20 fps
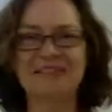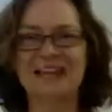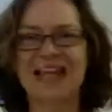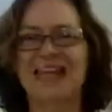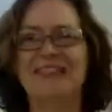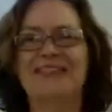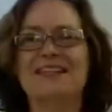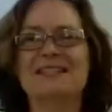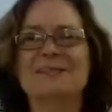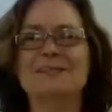I
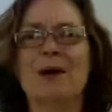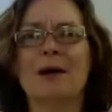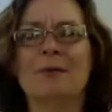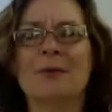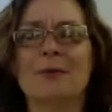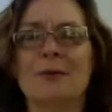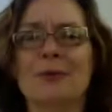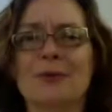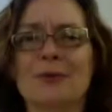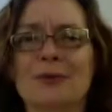think it's probably
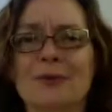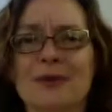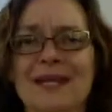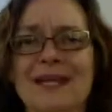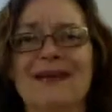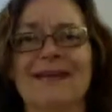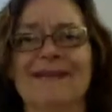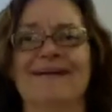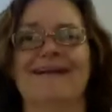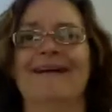worth
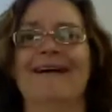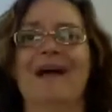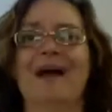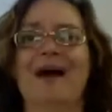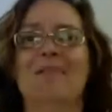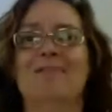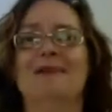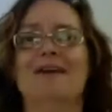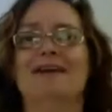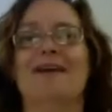reading
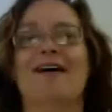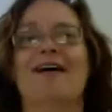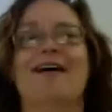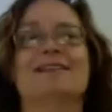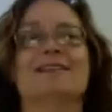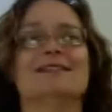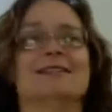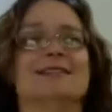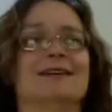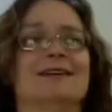
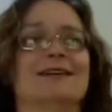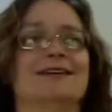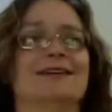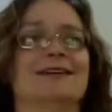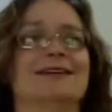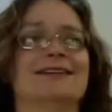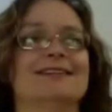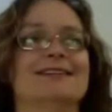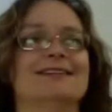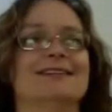because it
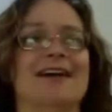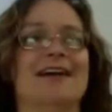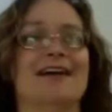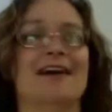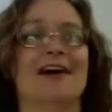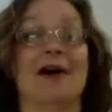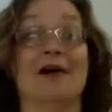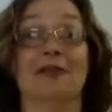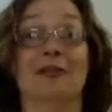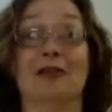is
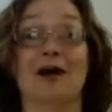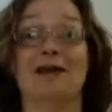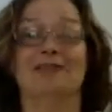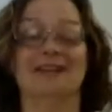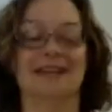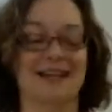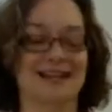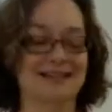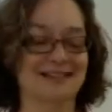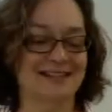a
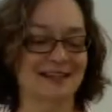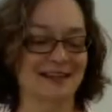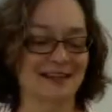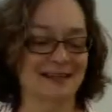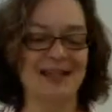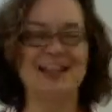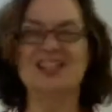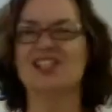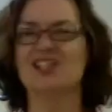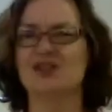lively essay,
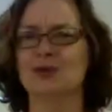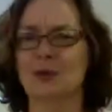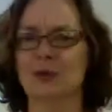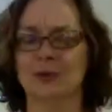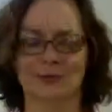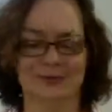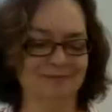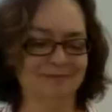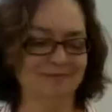and it's short.